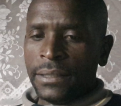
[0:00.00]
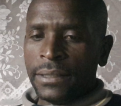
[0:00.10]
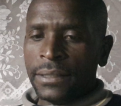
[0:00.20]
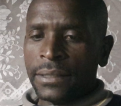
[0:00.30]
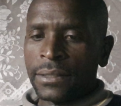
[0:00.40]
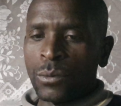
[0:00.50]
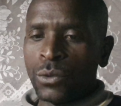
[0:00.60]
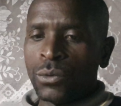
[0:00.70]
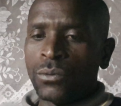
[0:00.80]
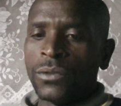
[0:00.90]
Or
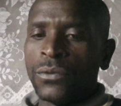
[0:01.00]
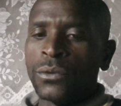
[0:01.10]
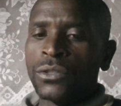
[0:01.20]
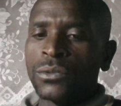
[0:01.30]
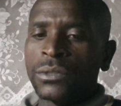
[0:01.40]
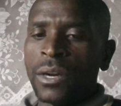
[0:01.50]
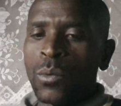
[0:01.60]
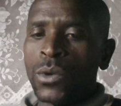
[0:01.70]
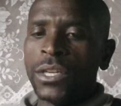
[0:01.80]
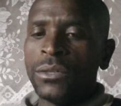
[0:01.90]
which one of the following is not a
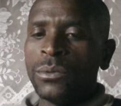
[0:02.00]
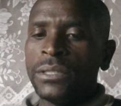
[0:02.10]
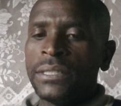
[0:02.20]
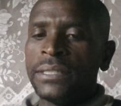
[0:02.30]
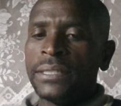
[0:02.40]
way in which